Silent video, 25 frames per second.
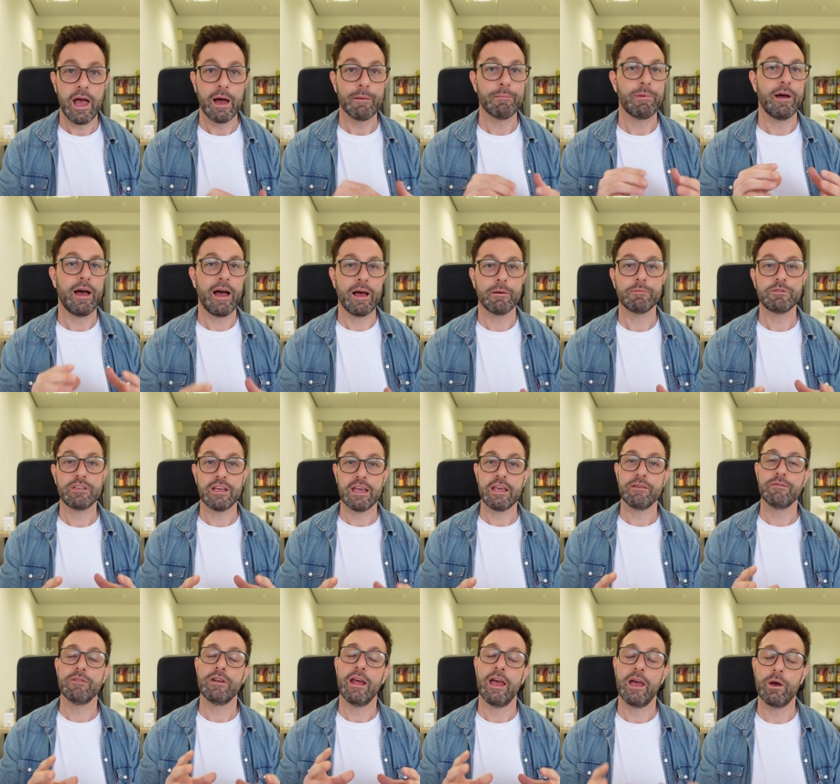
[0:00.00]
And perhaps it
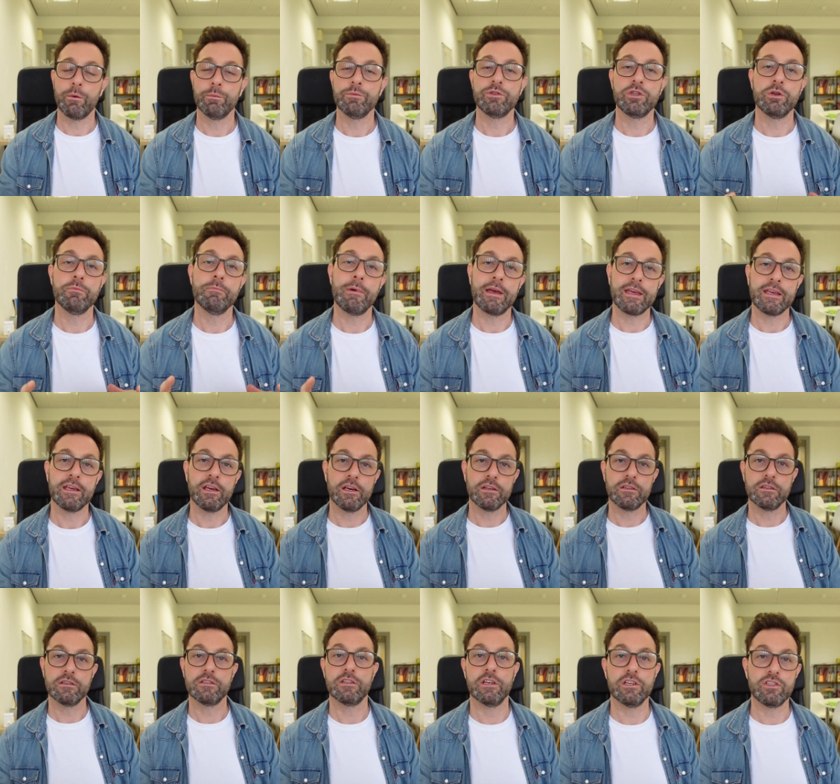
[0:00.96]
even helps you make a
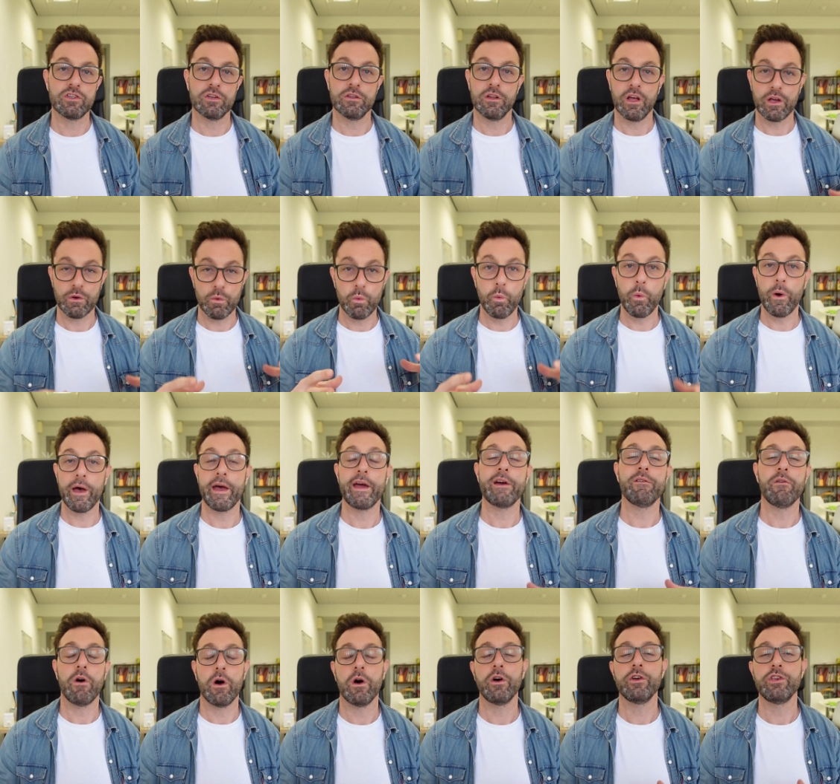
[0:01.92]
decision, like
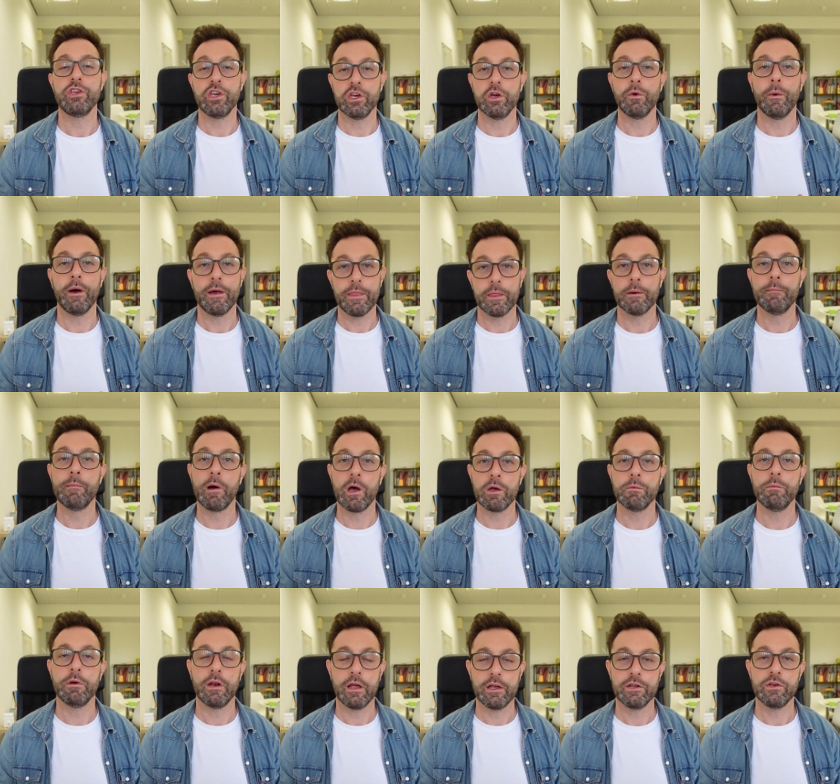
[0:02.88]
where are you at the
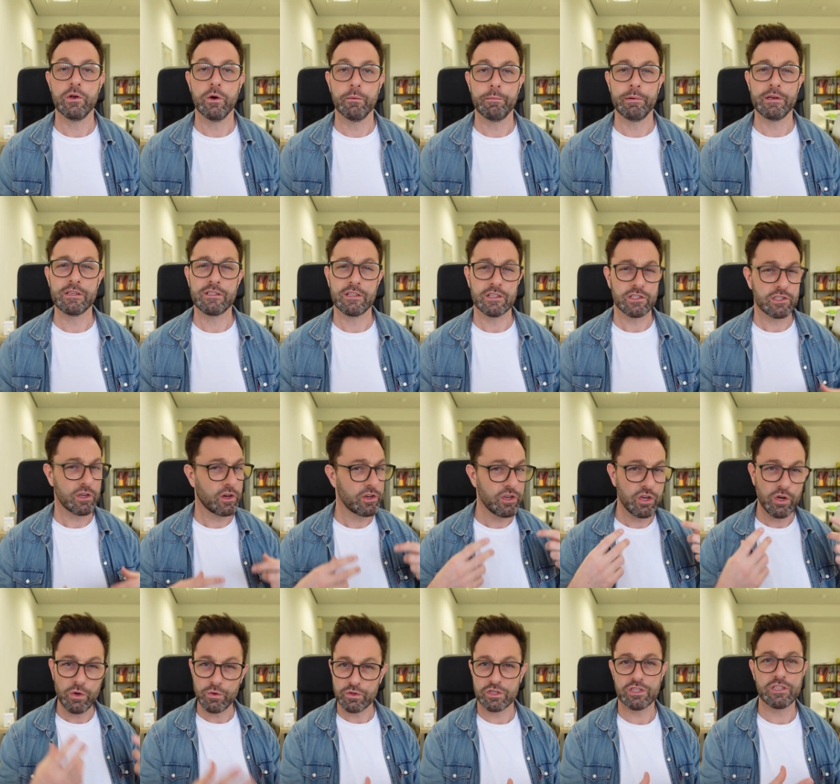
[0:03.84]
moment in your business? Are
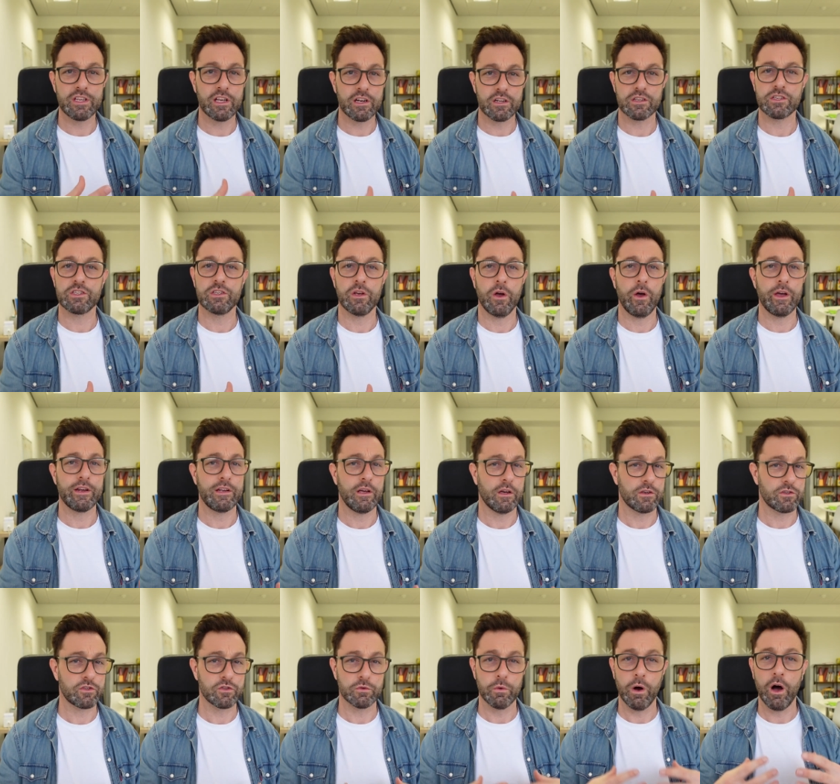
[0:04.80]
you still a side
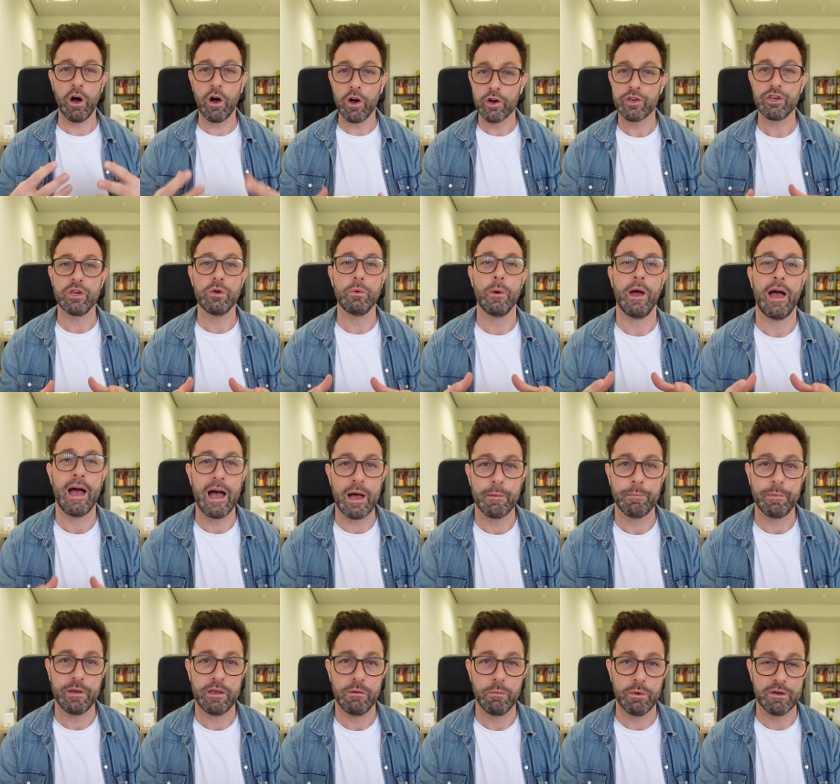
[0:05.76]
hustle? Are you
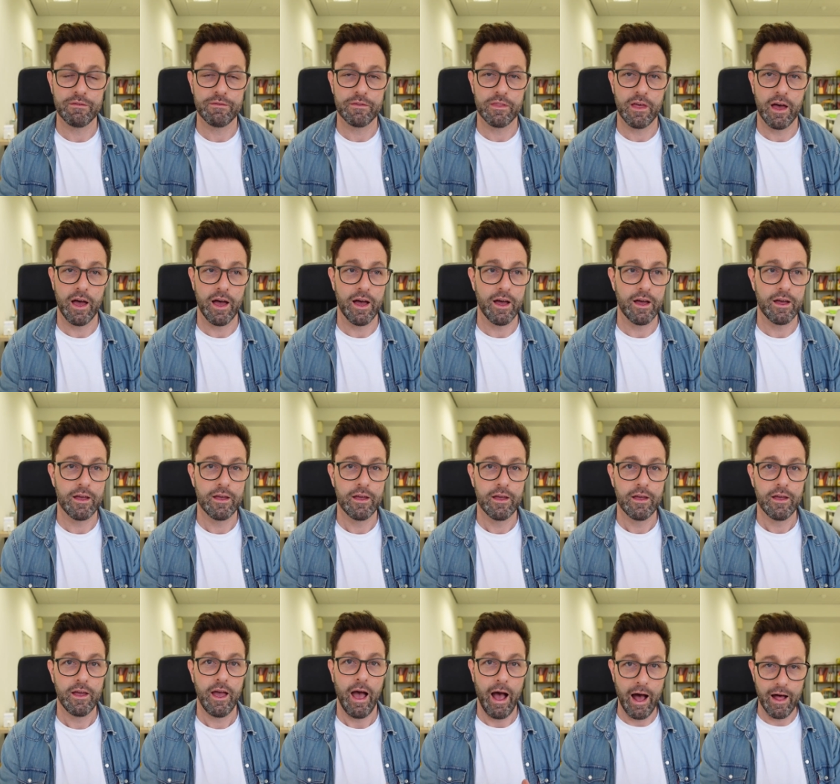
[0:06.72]
happy with that
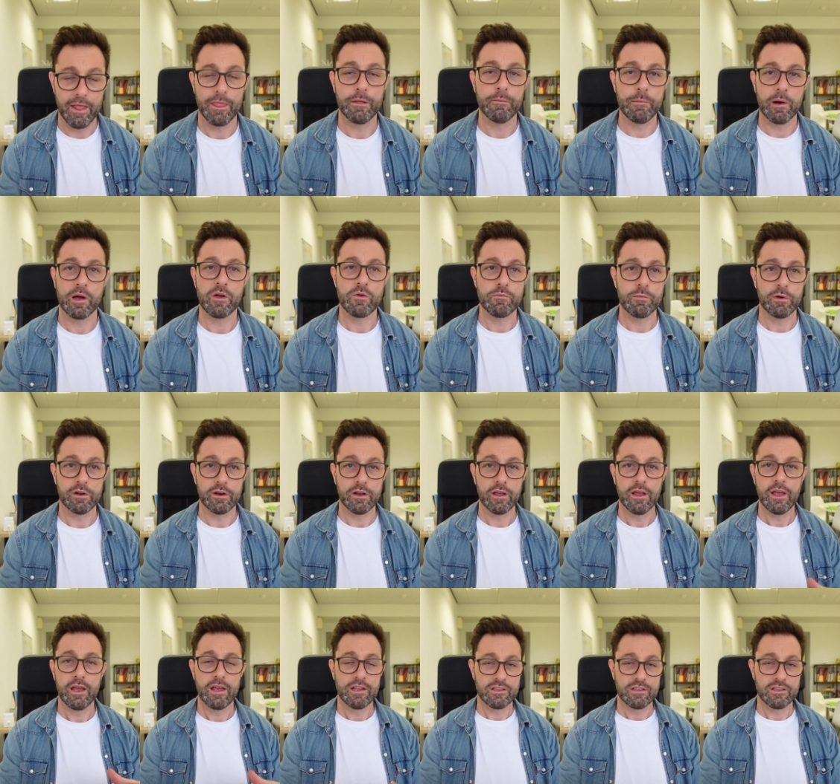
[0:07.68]
at the moment?